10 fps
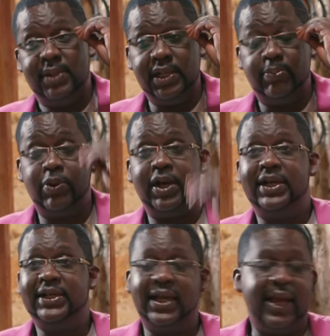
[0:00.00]
nimelipwa,
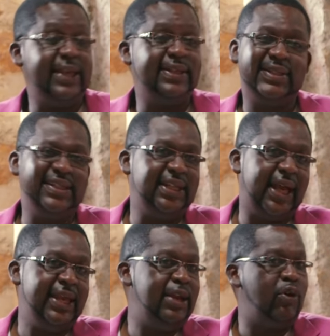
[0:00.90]
haisi,
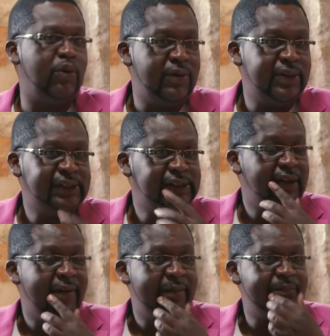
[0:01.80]
haiko.
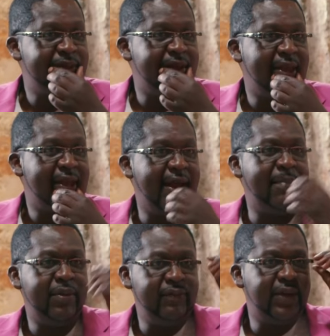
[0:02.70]
You've
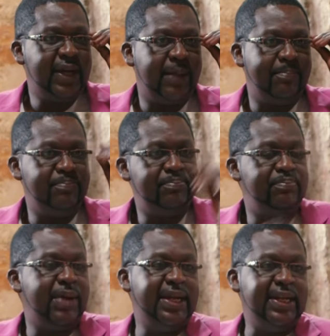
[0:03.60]
had a
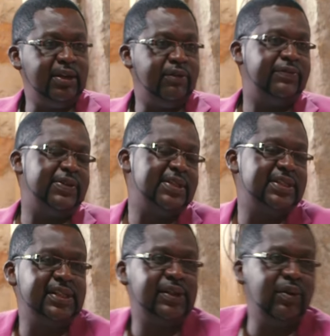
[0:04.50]
bad day in office.